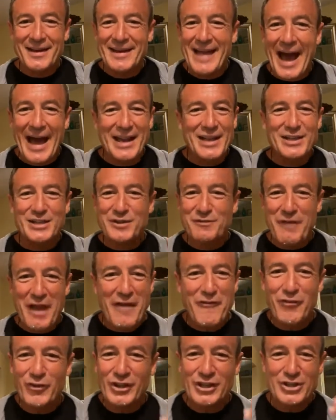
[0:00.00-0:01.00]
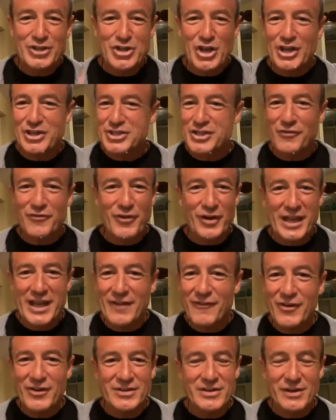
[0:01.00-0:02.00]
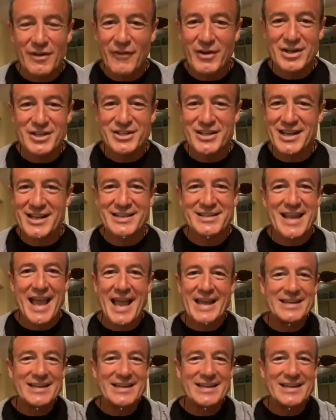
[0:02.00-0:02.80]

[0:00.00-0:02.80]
God is faithful and just to forgive us of our sins